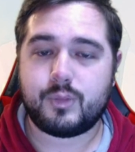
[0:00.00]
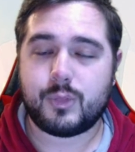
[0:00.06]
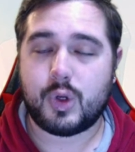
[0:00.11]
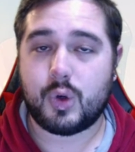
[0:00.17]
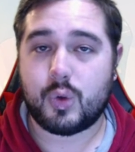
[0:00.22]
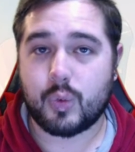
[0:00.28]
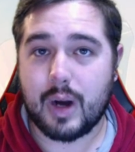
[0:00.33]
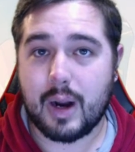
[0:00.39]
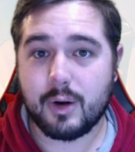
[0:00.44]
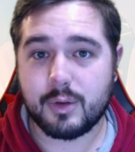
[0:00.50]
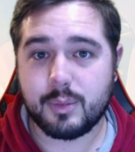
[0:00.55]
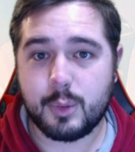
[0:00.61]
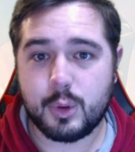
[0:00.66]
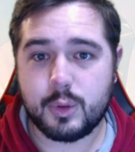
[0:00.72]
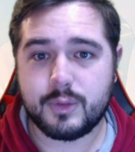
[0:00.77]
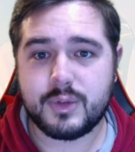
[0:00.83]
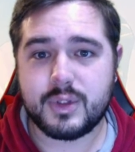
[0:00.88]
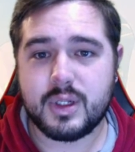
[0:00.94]
ground
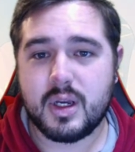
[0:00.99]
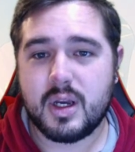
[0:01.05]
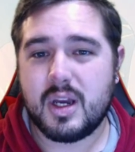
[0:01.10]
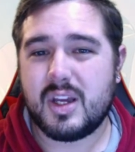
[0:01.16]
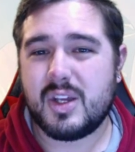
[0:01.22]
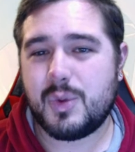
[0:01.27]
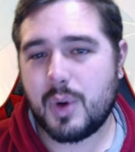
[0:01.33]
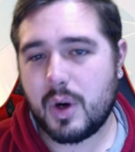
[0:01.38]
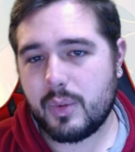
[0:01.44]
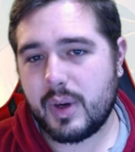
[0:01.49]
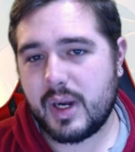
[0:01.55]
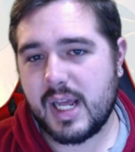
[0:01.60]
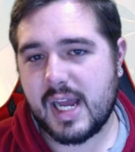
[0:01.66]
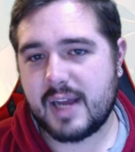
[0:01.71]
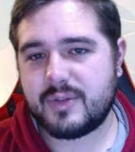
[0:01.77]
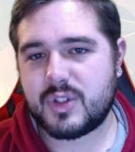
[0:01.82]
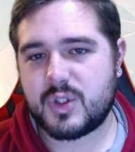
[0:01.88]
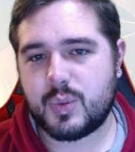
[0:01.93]
moves. You already
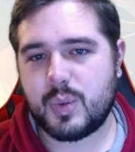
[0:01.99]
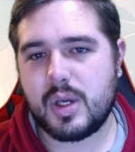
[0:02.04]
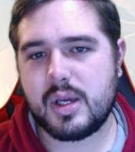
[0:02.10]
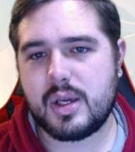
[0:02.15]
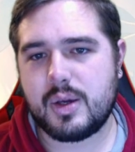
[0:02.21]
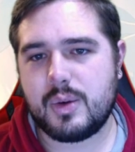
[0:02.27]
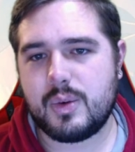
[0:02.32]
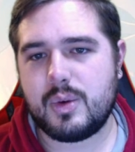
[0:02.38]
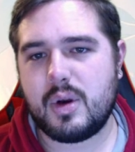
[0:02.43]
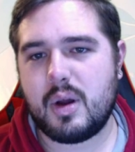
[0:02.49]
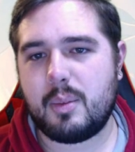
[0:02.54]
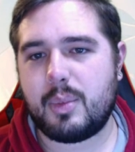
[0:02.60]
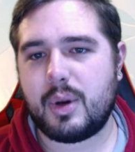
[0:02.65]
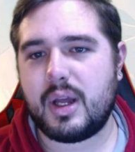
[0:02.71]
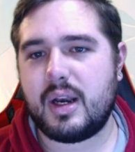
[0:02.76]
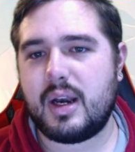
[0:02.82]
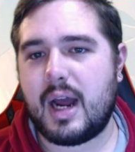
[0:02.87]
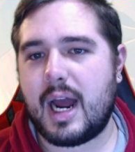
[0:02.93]
have Suicune,
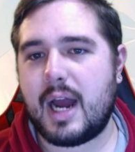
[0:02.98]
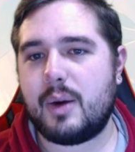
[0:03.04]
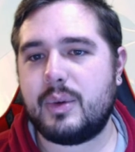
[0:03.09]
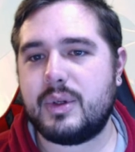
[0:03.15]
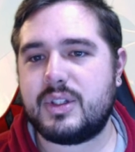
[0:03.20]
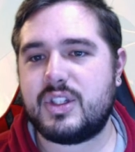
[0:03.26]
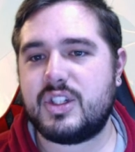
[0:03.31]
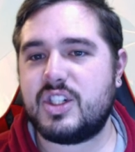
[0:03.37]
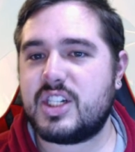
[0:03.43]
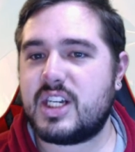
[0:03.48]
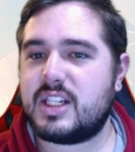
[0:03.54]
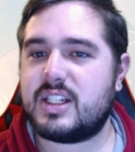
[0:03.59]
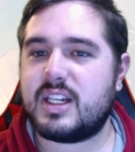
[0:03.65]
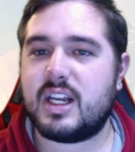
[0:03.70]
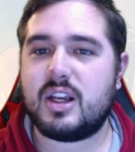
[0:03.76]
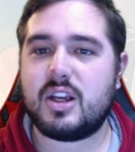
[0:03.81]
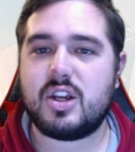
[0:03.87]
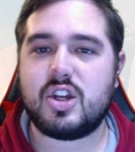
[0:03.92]
but I would
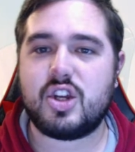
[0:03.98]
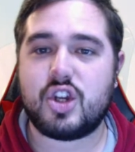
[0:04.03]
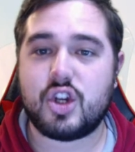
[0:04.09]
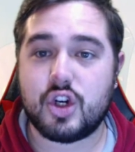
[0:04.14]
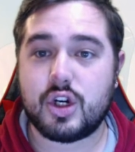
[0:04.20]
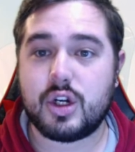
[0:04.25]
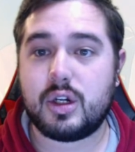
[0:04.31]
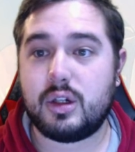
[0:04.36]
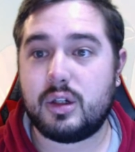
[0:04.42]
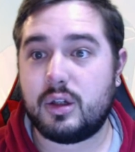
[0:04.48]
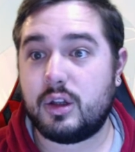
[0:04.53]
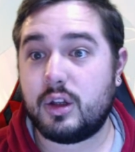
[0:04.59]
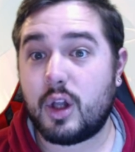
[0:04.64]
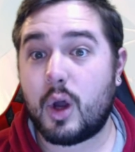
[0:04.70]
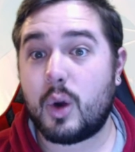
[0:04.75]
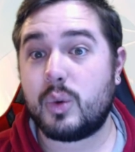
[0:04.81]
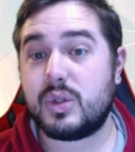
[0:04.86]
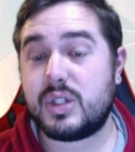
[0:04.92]
suggest a good
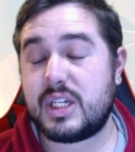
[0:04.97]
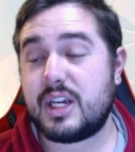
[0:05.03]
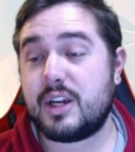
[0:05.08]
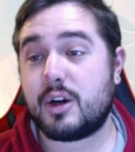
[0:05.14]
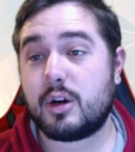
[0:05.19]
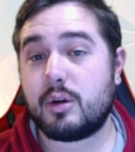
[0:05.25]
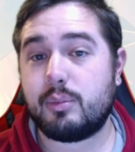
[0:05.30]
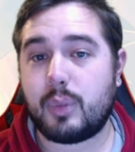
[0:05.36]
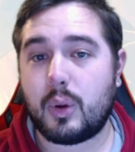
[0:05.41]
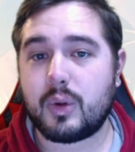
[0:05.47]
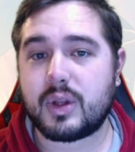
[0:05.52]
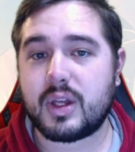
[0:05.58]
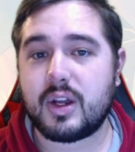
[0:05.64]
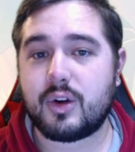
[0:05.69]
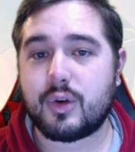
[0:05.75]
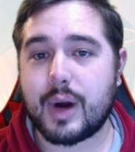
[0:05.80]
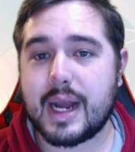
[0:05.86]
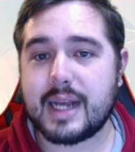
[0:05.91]
low tier
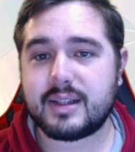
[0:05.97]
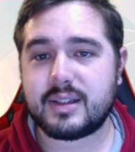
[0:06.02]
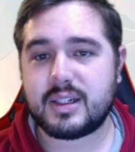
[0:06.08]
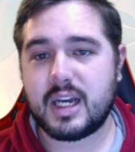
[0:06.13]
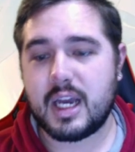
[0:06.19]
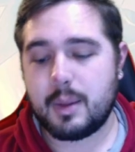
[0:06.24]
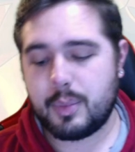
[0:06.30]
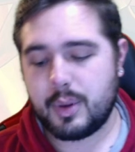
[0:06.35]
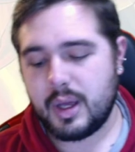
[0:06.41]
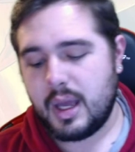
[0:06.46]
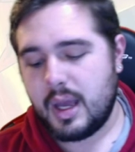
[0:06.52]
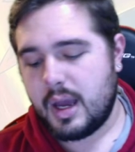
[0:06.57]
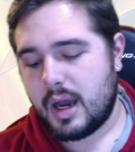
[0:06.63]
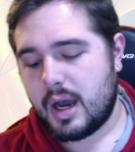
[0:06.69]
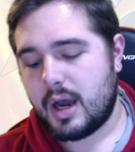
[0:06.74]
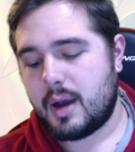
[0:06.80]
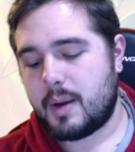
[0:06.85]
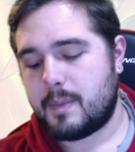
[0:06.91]
bulky grass type.
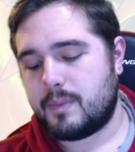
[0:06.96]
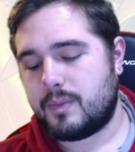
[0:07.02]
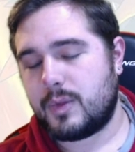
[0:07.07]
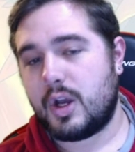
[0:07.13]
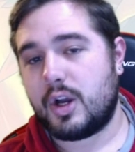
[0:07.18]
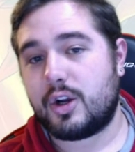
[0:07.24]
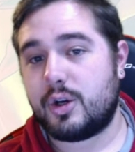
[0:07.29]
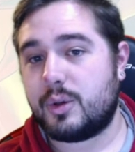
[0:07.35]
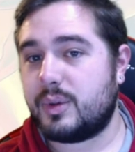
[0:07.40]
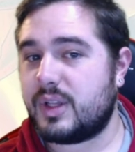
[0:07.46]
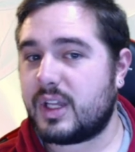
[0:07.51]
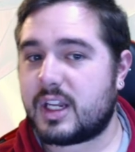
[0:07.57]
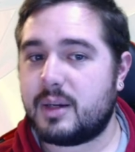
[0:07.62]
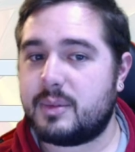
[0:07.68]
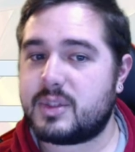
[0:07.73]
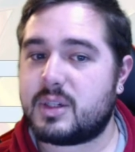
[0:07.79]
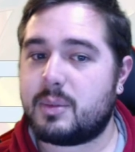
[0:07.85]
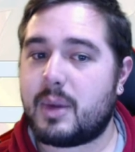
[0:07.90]
A good one that
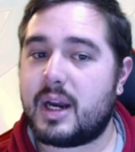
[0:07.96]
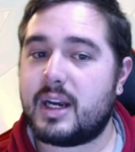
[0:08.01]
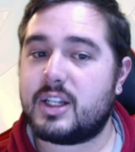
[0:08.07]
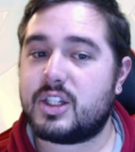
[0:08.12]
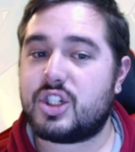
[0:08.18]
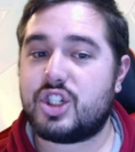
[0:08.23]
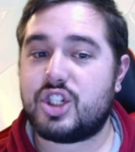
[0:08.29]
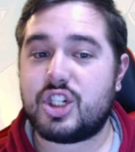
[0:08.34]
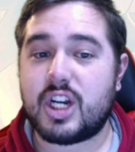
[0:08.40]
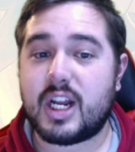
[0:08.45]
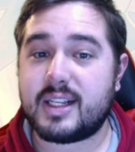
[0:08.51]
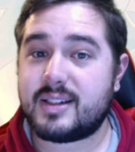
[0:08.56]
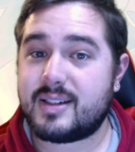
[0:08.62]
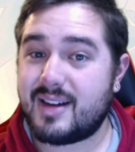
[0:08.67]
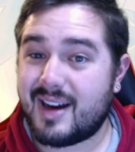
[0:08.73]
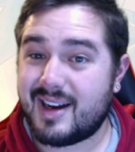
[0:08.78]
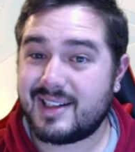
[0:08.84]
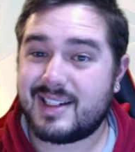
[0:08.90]
comes to mind is
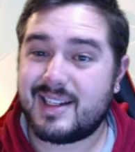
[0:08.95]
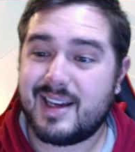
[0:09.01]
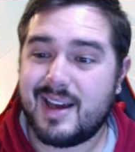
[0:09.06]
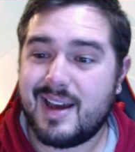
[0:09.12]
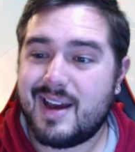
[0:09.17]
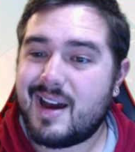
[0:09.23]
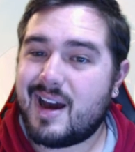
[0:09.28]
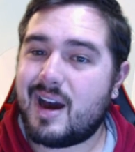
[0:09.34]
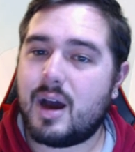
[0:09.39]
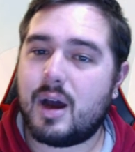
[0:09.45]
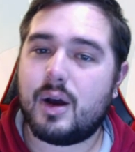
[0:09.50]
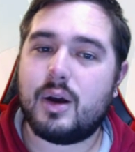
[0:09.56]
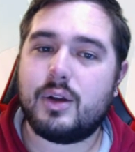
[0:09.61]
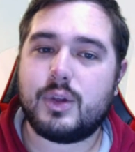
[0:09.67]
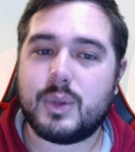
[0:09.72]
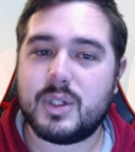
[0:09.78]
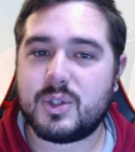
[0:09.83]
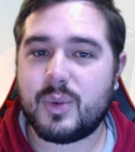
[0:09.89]
Chestnut.
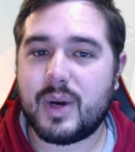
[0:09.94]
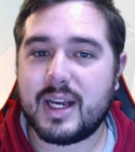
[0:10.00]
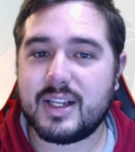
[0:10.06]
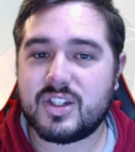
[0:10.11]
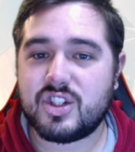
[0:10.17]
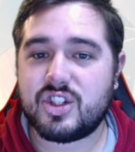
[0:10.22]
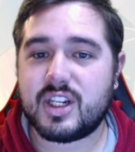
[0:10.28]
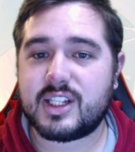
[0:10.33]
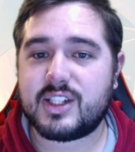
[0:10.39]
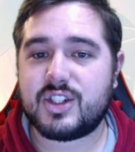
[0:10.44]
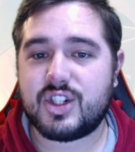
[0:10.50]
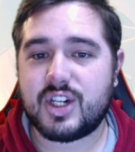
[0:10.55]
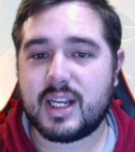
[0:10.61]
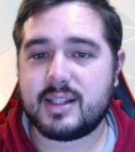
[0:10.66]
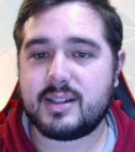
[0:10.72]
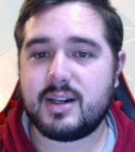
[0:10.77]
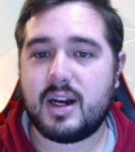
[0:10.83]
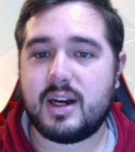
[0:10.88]
The reason why I suggest
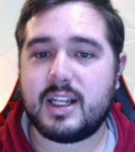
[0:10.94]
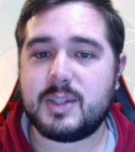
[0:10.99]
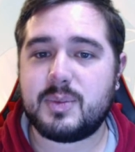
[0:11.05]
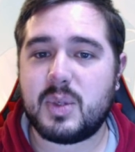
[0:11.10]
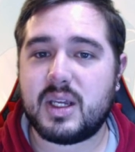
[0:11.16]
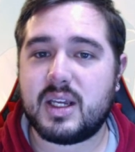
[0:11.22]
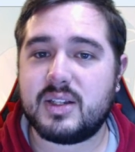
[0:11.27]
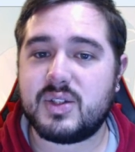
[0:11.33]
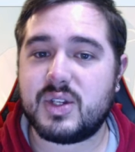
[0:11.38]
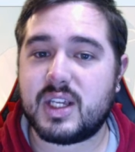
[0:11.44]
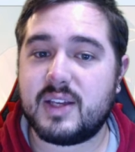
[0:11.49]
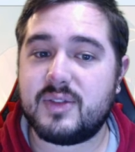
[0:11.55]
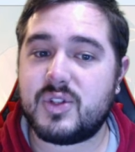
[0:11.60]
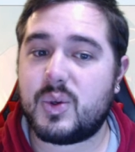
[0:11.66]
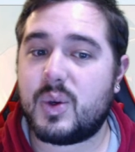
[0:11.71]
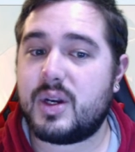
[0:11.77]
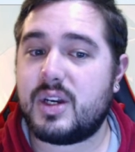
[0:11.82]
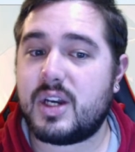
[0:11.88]
Chestnut is because it
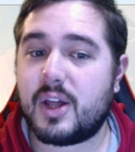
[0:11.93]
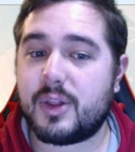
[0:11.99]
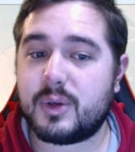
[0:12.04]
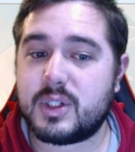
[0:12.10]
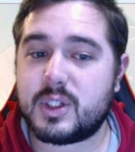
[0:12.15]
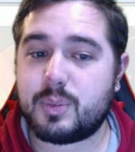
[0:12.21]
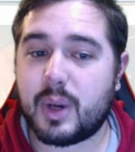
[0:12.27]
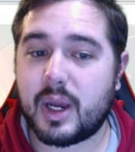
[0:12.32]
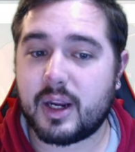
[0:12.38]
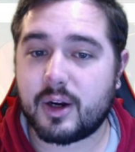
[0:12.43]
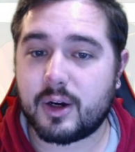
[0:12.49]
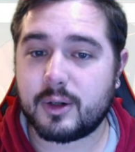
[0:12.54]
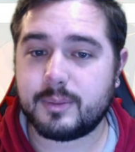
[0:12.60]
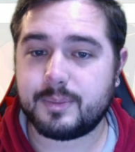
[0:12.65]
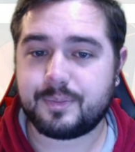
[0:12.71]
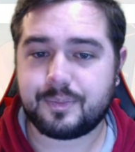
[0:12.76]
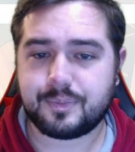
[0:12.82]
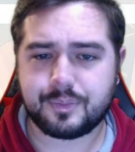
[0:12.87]
gives you another
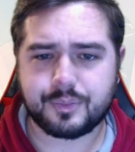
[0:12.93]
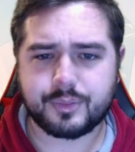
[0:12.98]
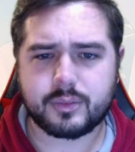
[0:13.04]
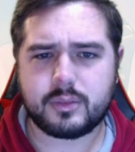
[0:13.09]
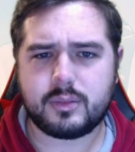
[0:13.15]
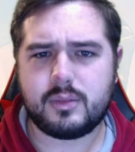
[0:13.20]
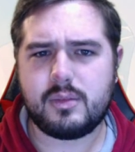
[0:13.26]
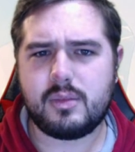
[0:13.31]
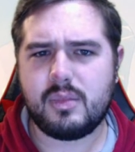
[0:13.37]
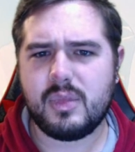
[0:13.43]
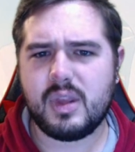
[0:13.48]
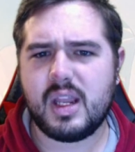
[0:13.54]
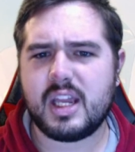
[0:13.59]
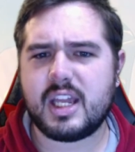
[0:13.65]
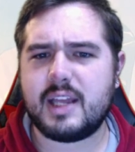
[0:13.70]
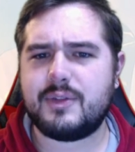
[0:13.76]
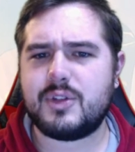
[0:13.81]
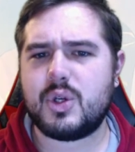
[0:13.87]
spiker.
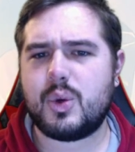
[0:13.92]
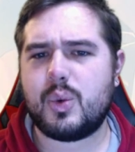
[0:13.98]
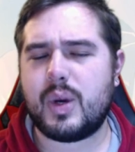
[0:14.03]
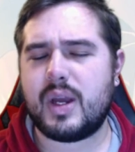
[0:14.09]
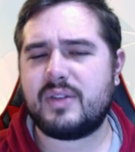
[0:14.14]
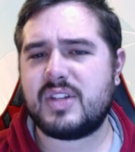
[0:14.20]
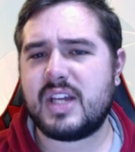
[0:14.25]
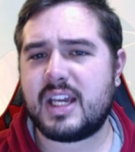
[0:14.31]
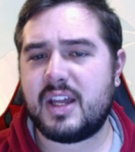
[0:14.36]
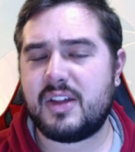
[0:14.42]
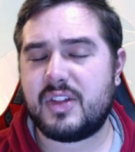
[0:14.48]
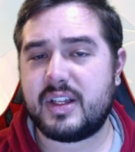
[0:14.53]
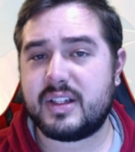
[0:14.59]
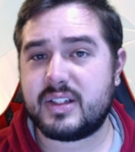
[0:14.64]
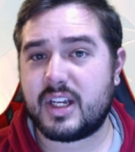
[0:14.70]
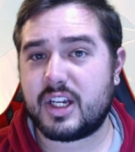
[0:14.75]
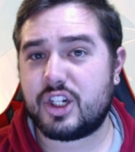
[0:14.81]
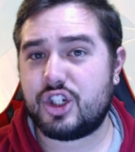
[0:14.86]
It gives you a way of taking
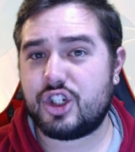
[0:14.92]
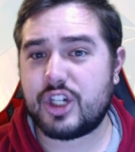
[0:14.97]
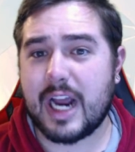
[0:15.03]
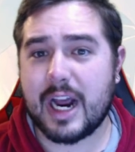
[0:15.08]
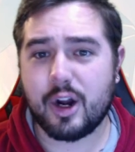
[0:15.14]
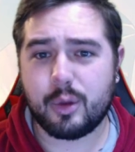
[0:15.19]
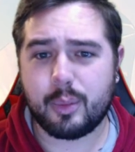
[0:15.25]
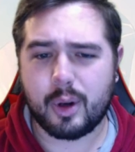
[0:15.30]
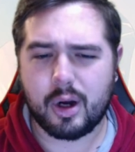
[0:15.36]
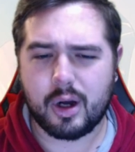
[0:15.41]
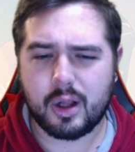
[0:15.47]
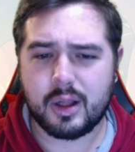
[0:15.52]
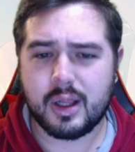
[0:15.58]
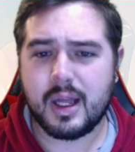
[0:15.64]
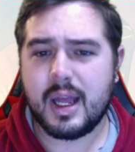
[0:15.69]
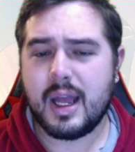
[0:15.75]
things like Shadow Ball,